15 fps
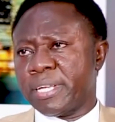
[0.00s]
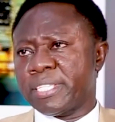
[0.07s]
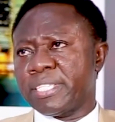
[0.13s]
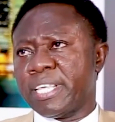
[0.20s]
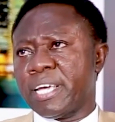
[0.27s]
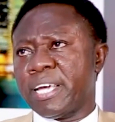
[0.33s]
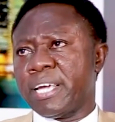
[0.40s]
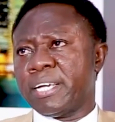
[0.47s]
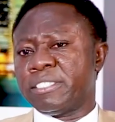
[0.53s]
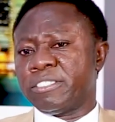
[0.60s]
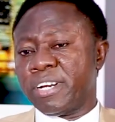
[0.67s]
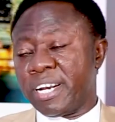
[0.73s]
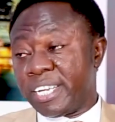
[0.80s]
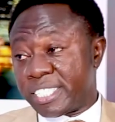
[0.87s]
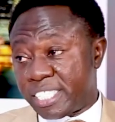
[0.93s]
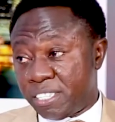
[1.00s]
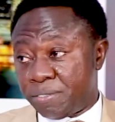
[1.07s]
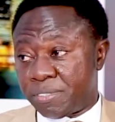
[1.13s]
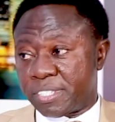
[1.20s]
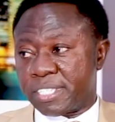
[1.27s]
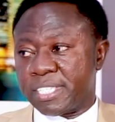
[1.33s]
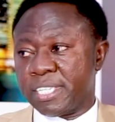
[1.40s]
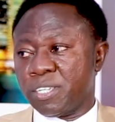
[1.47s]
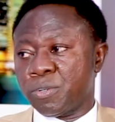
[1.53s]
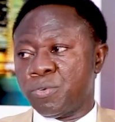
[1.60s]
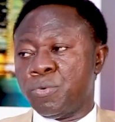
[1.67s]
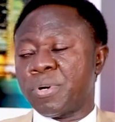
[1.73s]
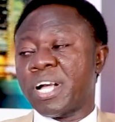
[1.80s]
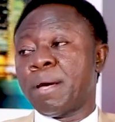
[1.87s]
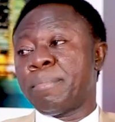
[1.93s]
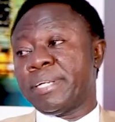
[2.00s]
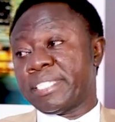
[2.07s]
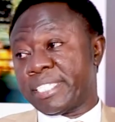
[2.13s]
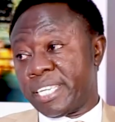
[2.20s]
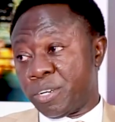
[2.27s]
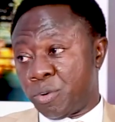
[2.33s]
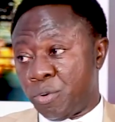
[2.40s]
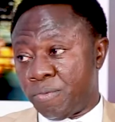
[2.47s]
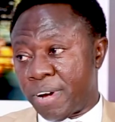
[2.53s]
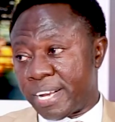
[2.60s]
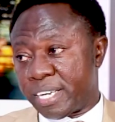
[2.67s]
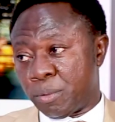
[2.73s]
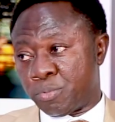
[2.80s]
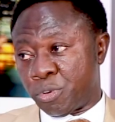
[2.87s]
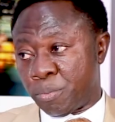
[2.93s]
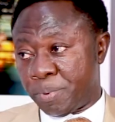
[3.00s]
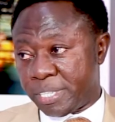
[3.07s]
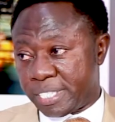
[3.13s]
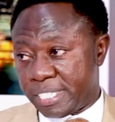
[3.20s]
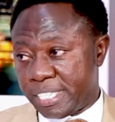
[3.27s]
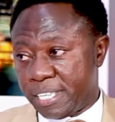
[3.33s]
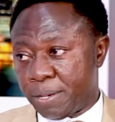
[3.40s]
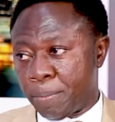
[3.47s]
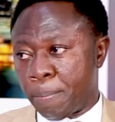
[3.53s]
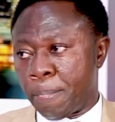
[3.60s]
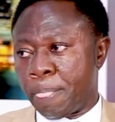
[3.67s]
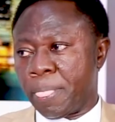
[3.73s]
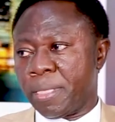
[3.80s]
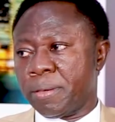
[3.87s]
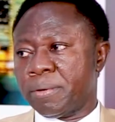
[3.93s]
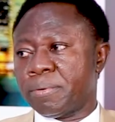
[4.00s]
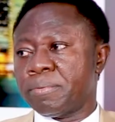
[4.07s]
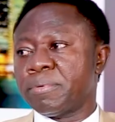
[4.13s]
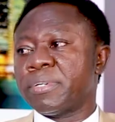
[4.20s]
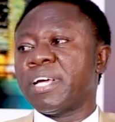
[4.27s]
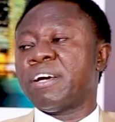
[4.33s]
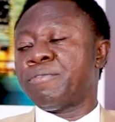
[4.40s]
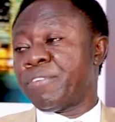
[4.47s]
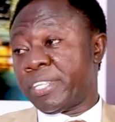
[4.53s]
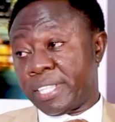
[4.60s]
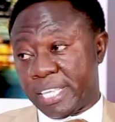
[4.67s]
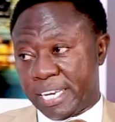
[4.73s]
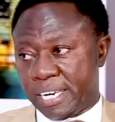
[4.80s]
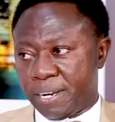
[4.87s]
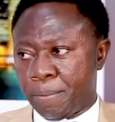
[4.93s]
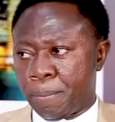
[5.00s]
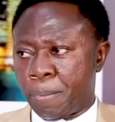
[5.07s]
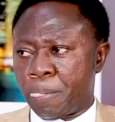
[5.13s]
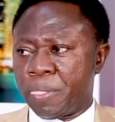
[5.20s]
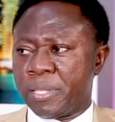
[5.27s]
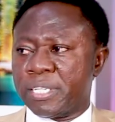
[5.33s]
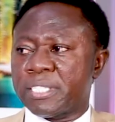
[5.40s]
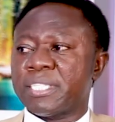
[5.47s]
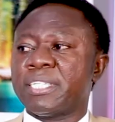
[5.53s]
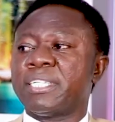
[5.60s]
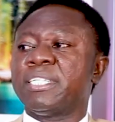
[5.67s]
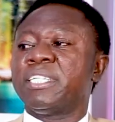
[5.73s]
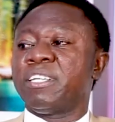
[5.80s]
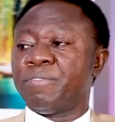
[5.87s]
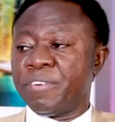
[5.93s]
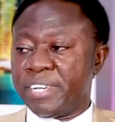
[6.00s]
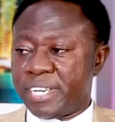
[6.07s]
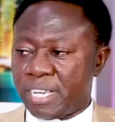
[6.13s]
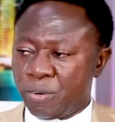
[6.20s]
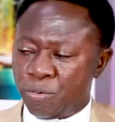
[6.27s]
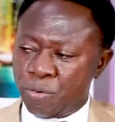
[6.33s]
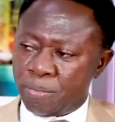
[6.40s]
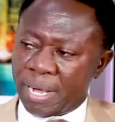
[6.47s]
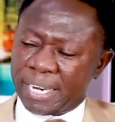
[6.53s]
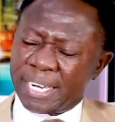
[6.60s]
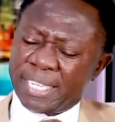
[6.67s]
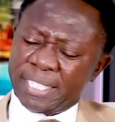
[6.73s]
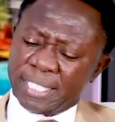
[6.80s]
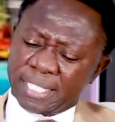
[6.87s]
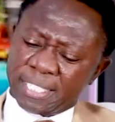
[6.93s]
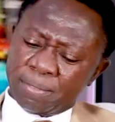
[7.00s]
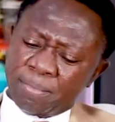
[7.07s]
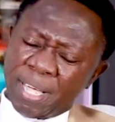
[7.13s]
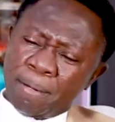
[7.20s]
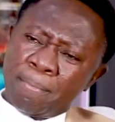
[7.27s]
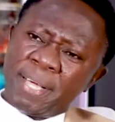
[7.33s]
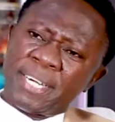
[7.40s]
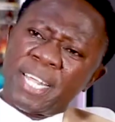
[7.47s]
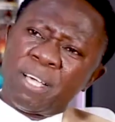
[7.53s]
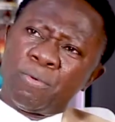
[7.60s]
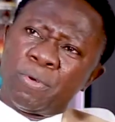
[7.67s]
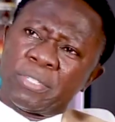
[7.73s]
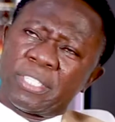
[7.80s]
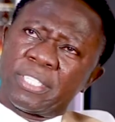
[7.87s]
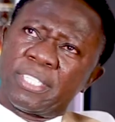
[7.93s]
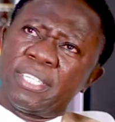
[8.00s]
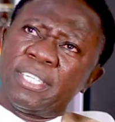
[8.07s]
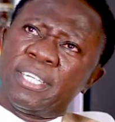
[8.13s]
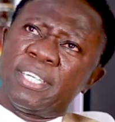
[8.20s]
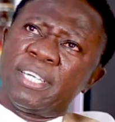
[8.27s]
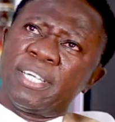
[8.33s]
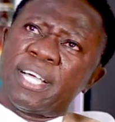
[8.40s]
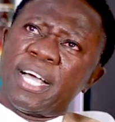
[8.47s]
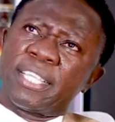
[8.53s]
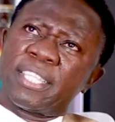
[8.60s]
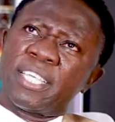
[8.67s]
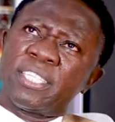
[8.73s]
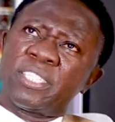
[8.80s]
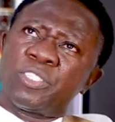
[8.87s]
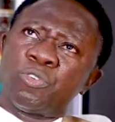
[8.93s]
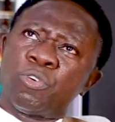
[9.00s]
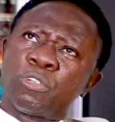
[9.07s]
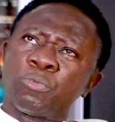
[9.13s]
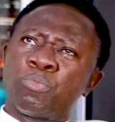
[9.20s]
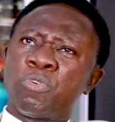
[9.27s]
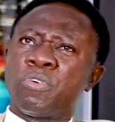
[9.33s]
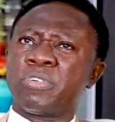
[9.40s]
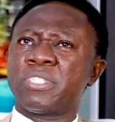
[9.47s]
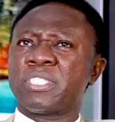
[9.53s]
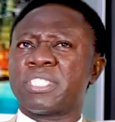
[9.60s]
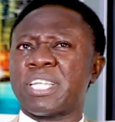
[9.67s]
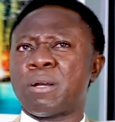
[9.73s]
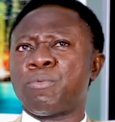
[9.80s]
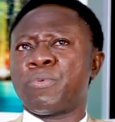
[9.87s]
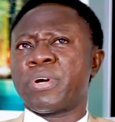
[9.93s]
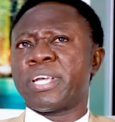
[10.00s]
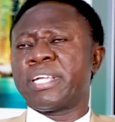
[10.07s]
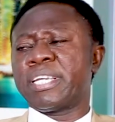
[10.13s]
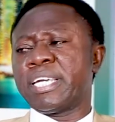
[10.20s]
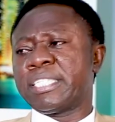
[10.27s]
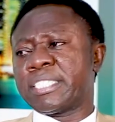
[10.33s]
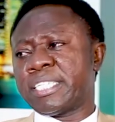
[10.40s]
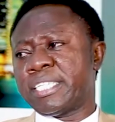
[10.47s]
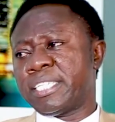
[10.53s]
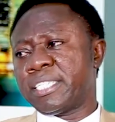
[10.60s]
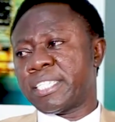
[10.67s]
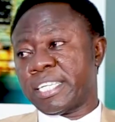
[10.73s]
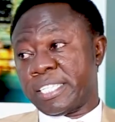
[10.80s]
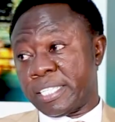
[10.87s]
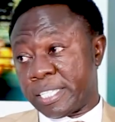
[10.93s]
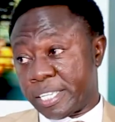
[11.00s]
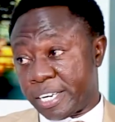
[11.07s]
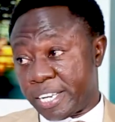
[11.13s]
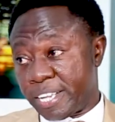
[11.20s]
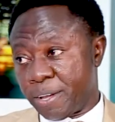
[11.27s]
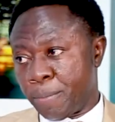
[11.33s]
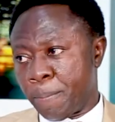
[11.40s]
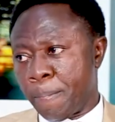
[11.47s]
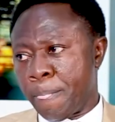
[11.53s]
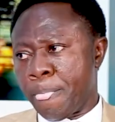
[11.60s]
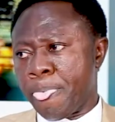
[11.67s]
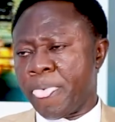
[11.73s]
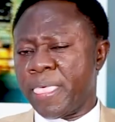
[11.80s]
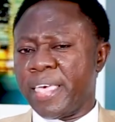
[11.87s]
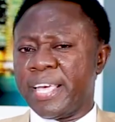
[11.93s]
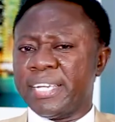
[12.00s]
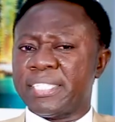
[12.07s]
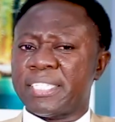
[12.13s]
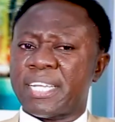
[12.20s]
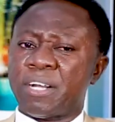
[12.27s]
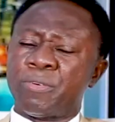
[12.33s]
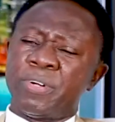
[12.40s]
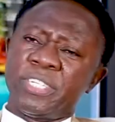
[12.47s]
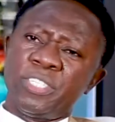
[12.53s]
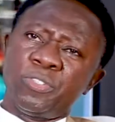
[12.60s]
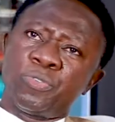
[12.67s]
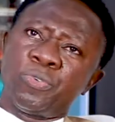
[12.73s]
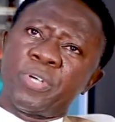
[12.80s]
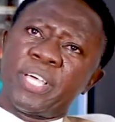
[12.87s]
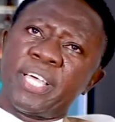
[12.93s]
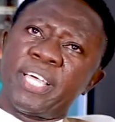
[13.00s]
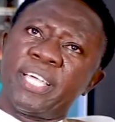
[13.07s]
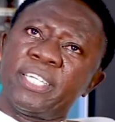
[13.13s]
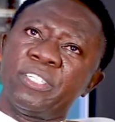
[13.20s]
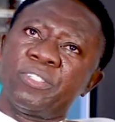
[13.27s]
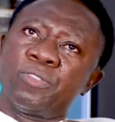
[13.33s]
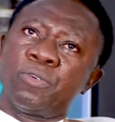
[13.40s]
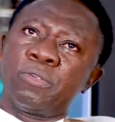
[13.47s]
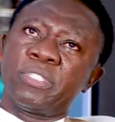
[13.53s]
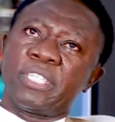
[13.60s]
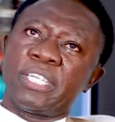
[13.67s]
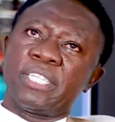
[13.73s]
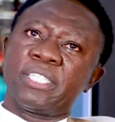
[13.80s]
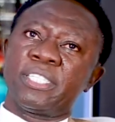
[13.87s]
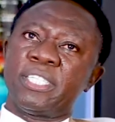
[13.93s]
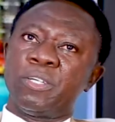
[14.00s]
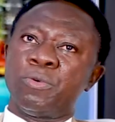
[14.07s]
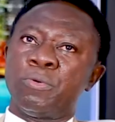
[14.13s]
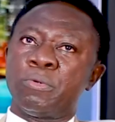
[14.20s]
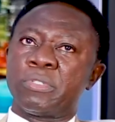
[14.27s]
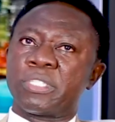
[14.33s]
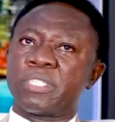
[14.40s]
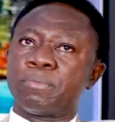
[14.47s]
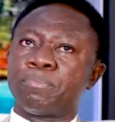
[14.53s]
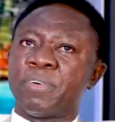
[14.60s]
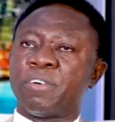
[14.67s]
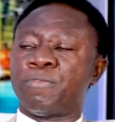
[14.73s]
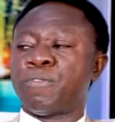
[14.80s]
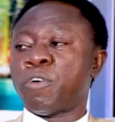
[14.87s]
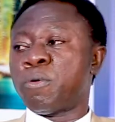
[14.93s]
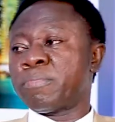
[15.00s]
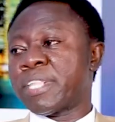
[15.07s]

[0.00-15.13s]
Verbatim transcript: the relatives who come and take over the property. Everything. Everything. Leaving the woman Leaving the woman. And my mother was, I think she was born somewhere in 1933. And according to her, in those days, they would perform